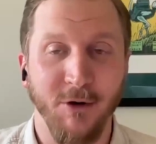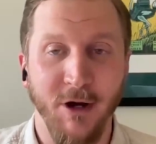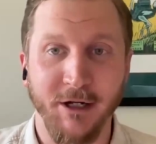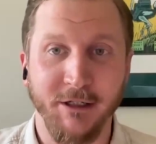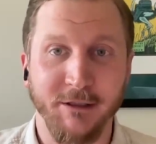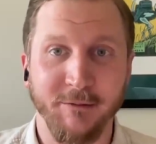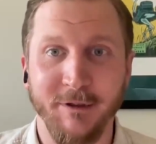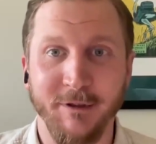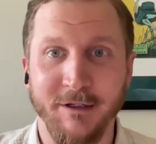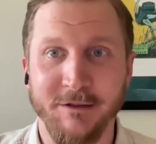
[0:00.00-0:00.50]

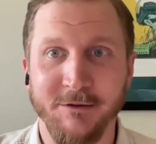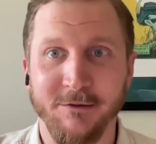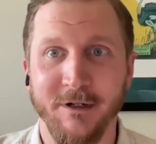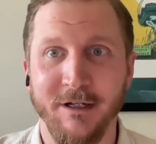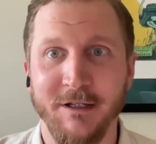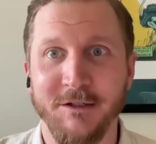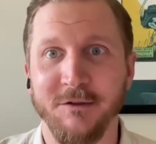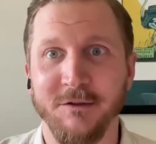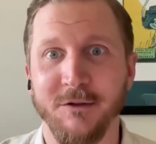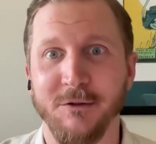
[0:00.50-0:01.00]
product base,
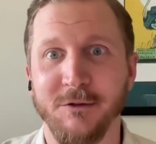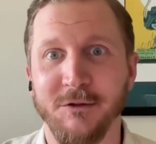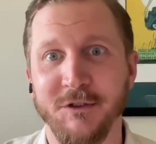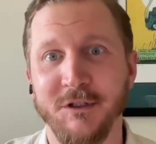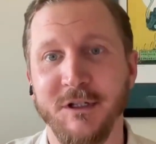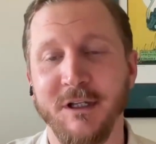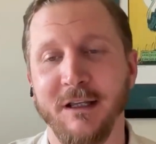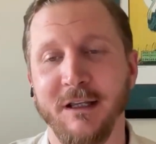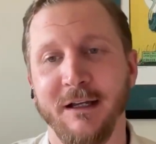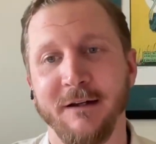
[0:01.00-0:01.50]
right? So you're
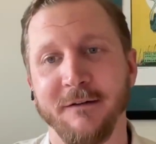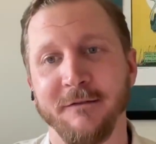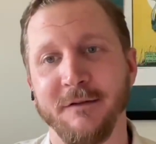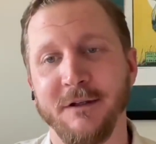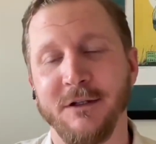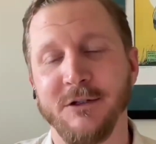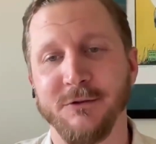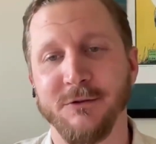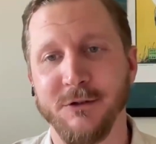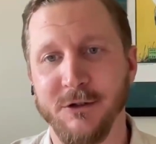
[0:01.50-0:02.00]
seeing like a
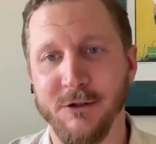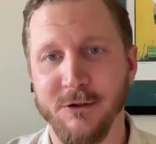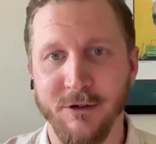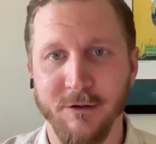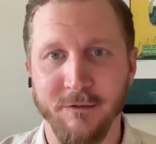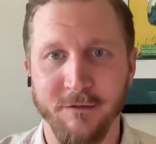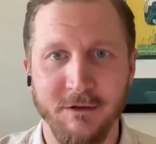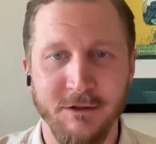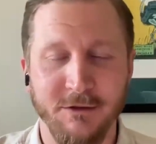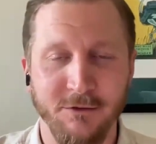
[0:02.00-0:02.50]
feature here
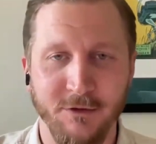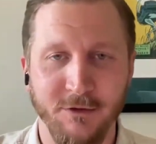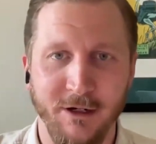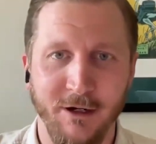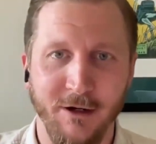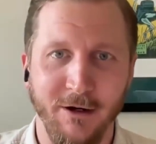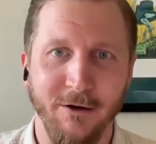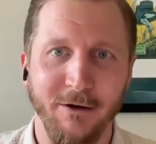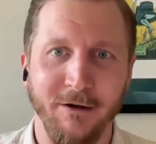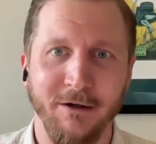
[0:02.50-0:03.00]
and a feature
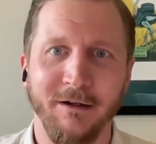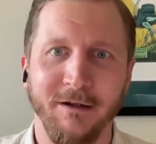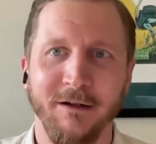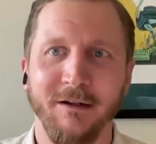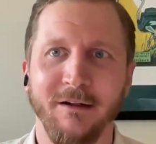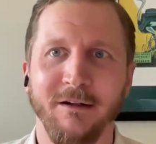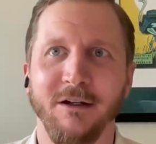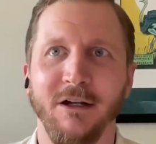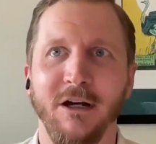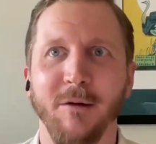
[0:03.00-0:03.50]
there
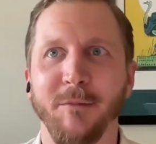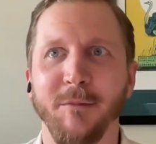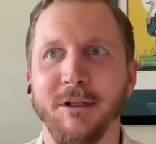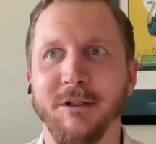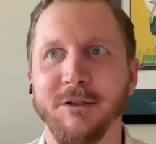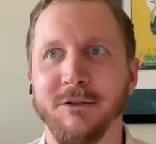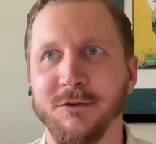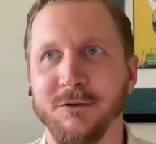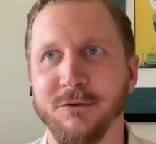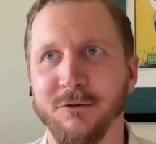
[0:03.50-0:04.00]
come
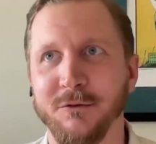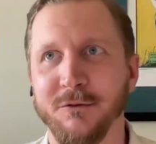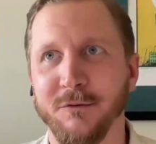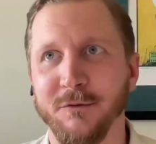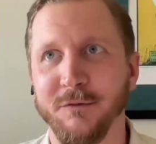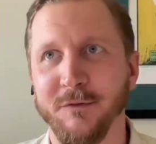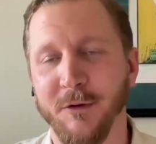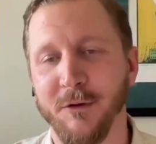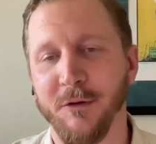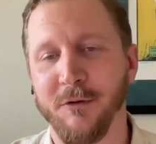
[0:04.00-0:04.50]

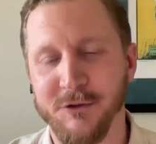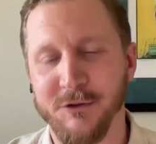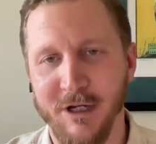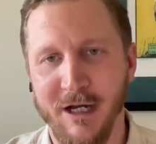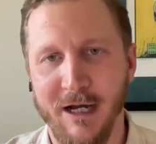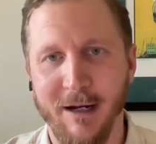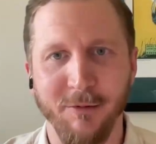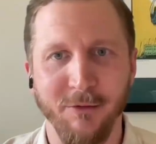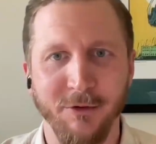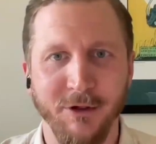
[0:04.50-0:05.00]
into
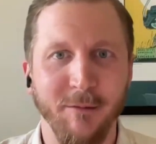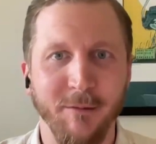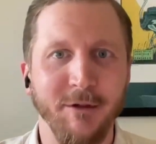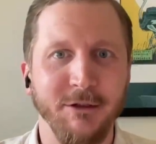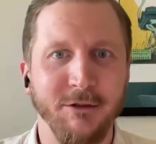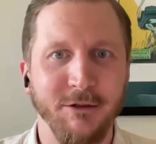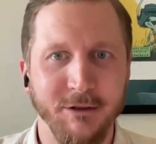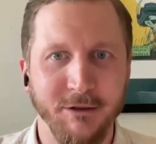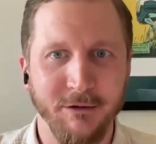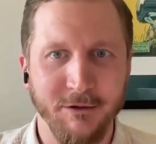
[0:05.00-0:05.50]
Photoshop or come
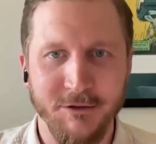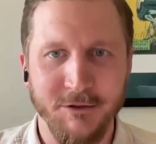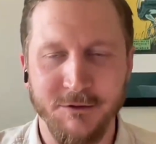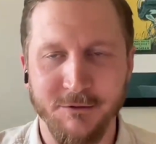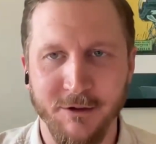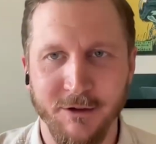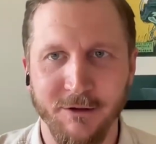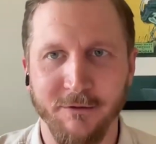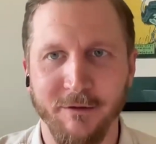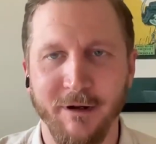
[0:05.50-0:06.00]
into
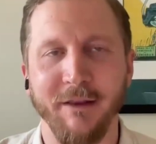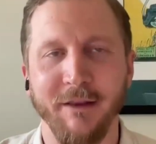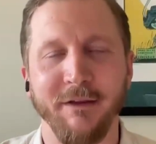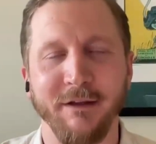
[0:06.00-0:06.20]
Illustrator, right?